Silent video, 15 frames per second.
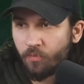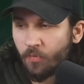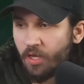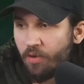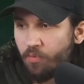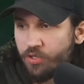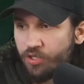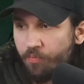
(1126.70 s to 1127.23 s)

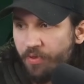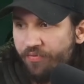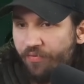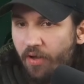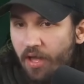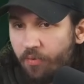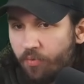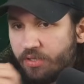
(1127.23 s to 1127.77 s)
Okay, we should be
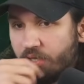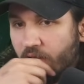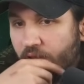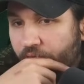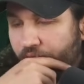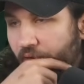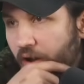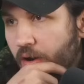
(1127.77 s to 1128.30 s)
fine. We still
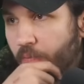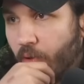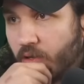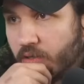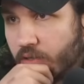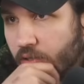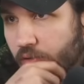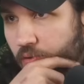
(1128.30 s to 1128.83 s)
have
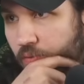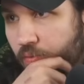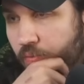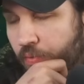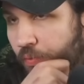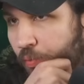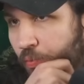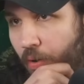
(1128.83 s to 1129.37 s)
Fireballs too.
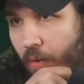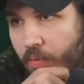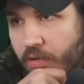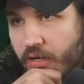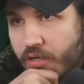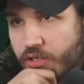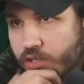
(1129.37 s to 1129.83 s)
We're probably going to